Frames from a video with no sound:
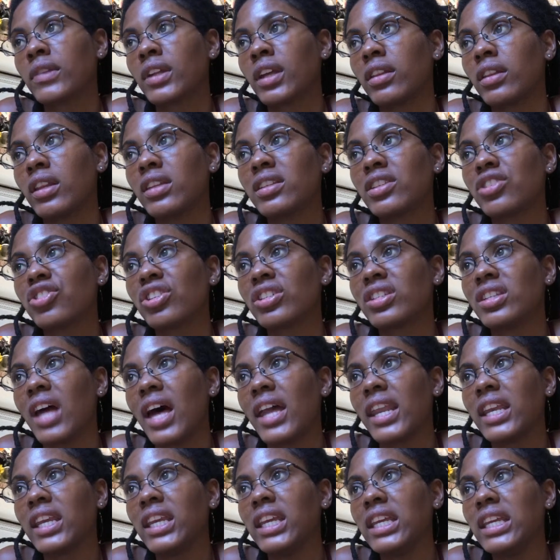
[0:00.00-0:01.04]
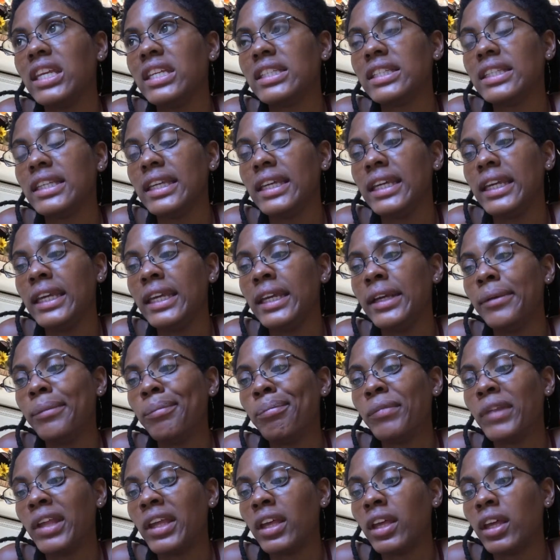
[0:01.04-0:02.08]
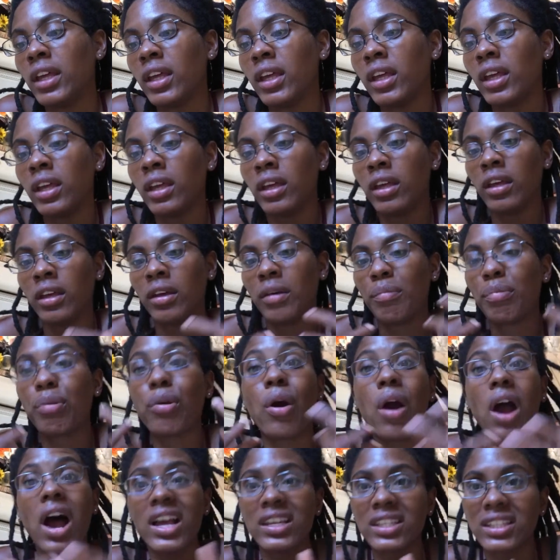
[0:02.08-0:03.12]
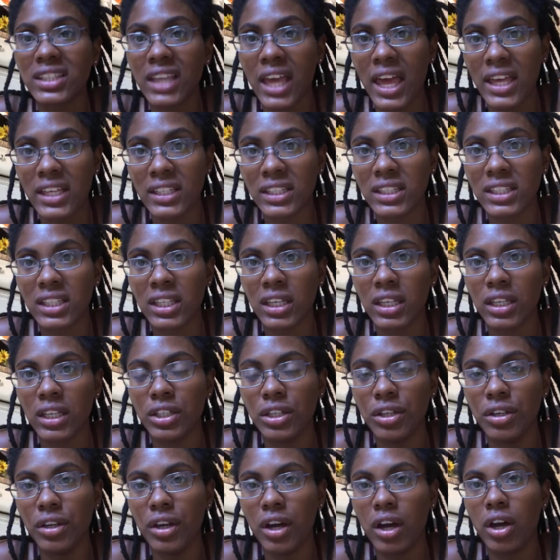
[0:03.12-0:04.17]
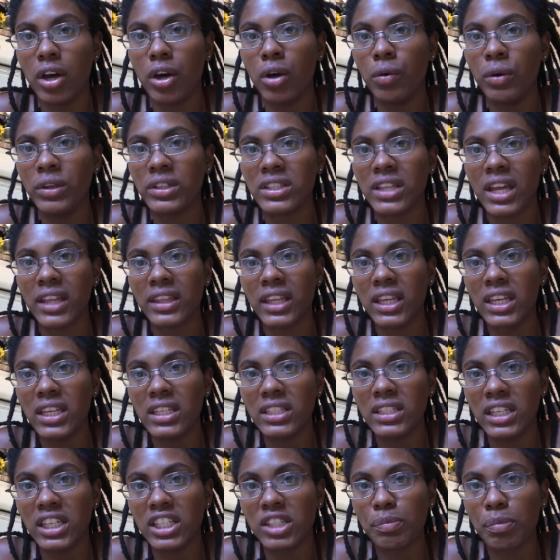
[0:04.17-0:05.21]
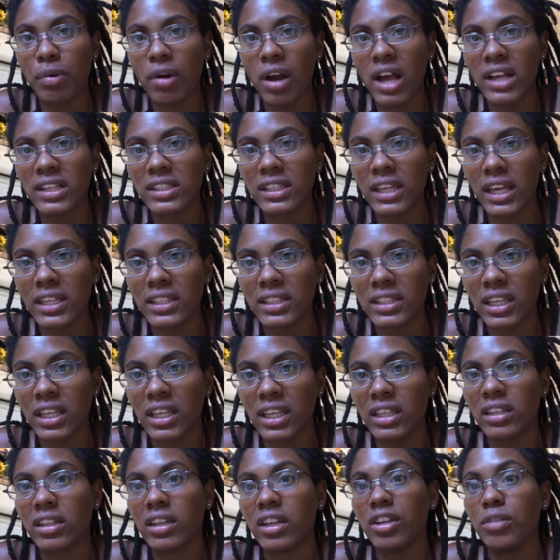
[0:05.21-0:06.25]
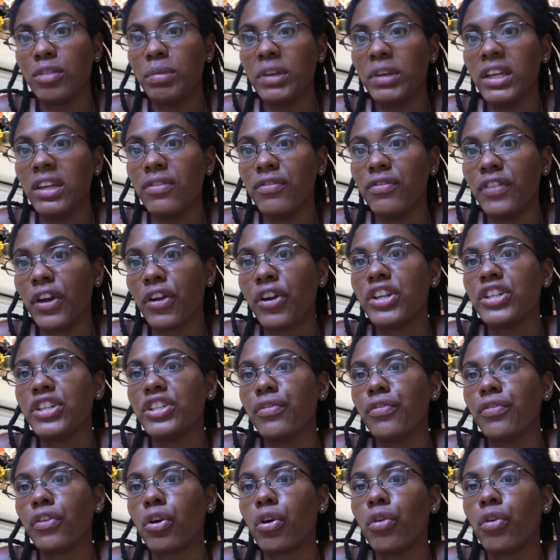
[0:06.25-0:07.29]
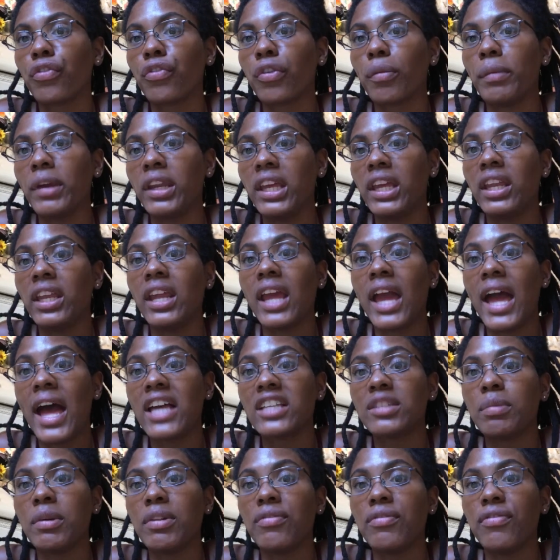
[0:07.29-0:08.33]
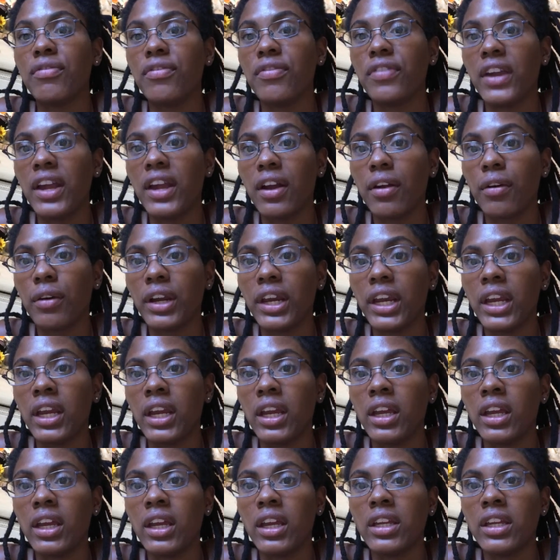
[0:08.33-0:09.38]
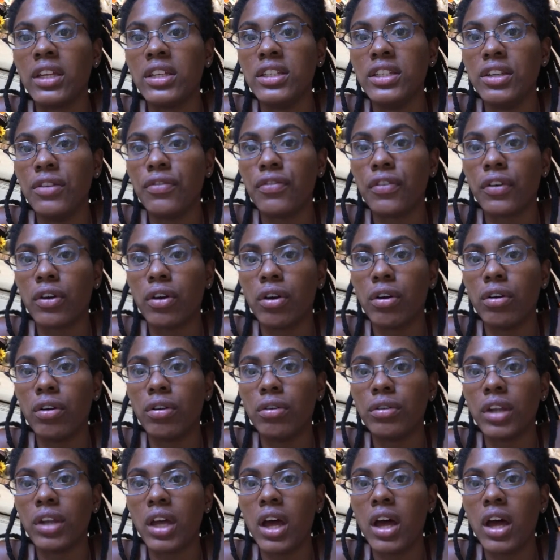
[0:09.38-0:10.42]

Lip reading: this is just not an easy process. It's not the easiest process. It could be very difficult for many, and it has been very difficult.